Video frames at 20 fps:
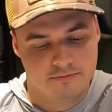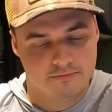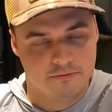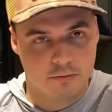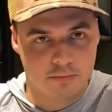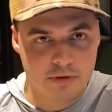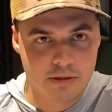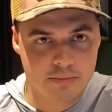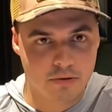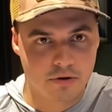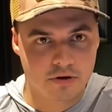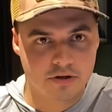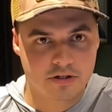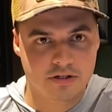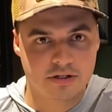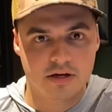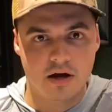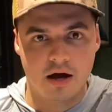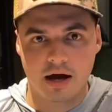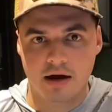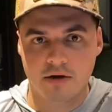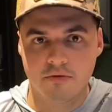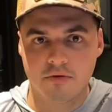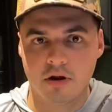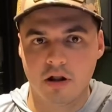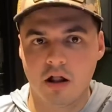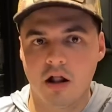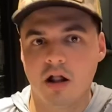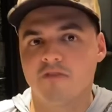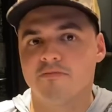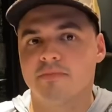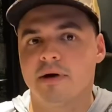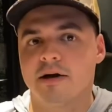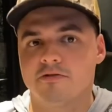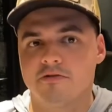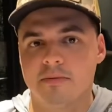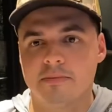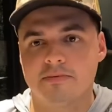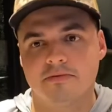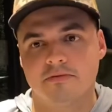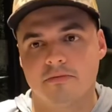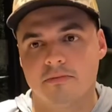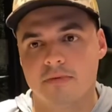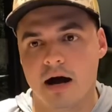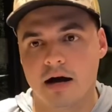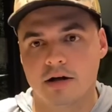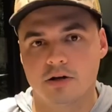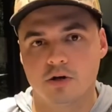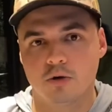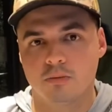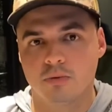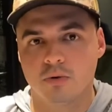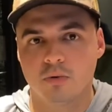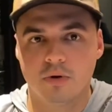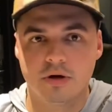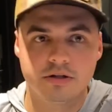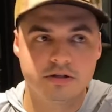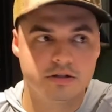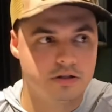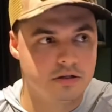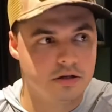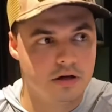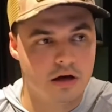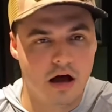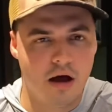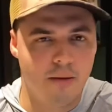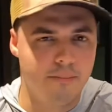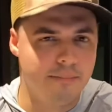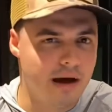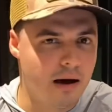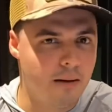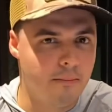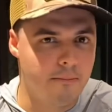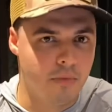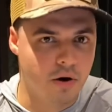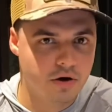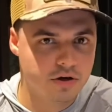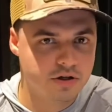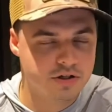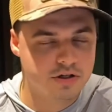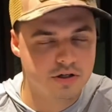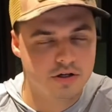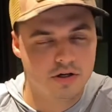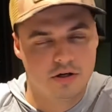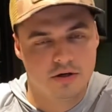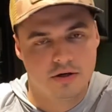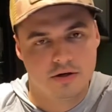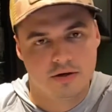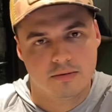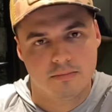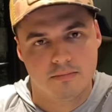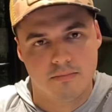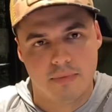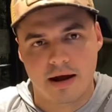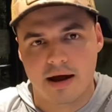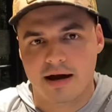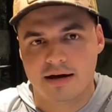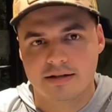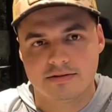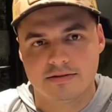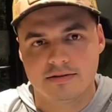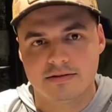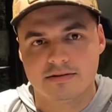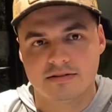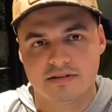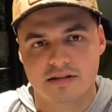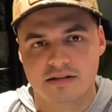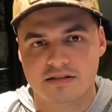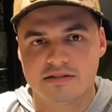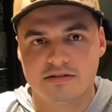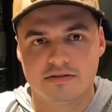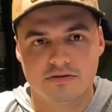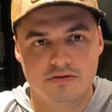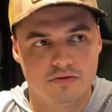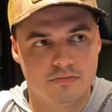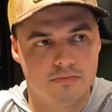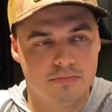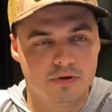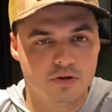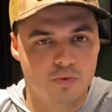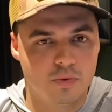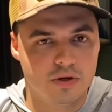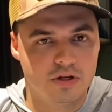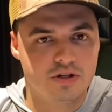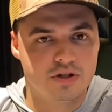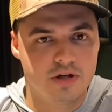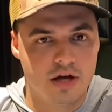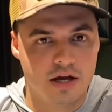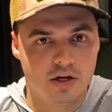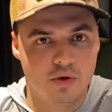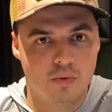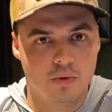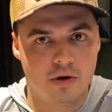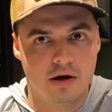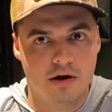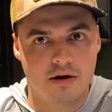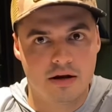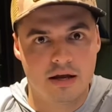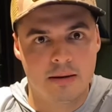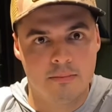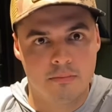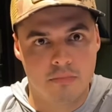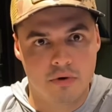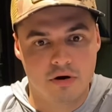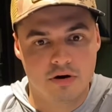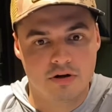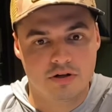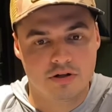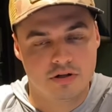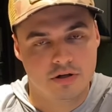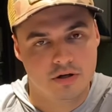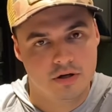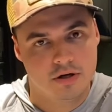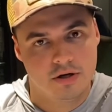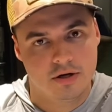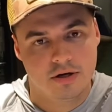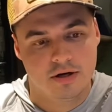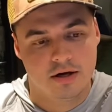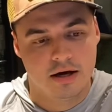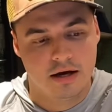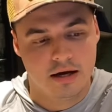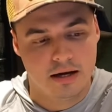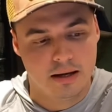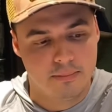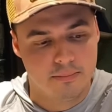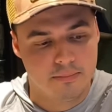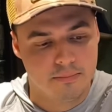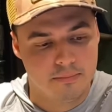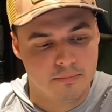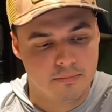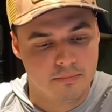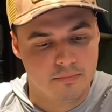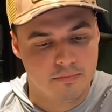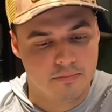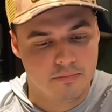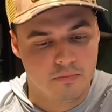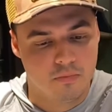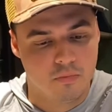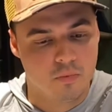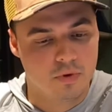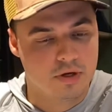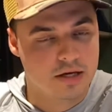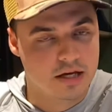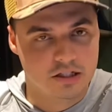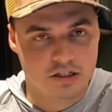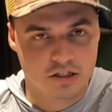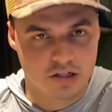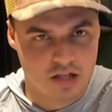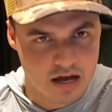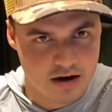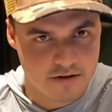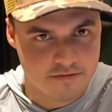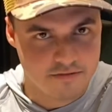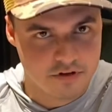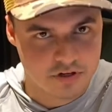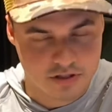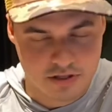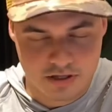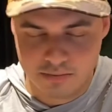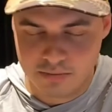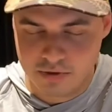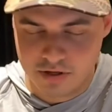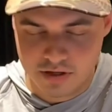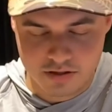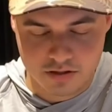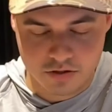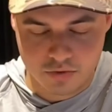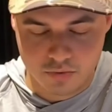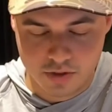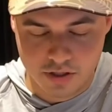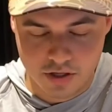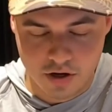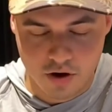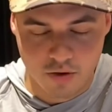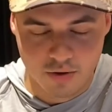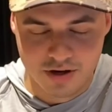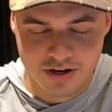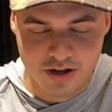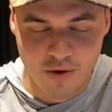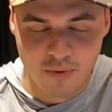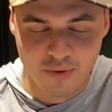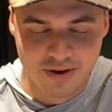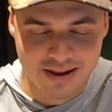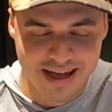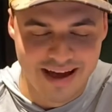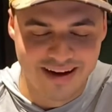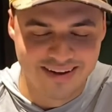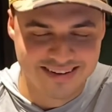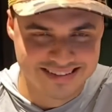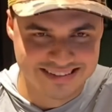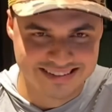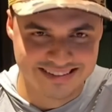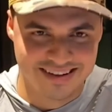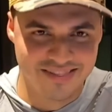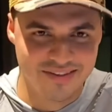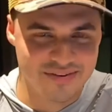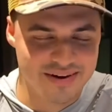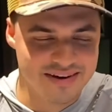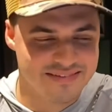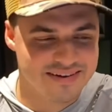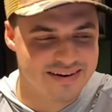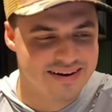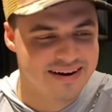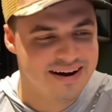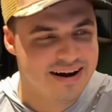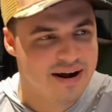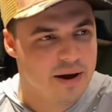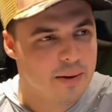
For me personally, I run all of my trips from October 1 to about March. My hot season is between January and March. We catch a lot of fish then because it's really cold and no one else is on the river.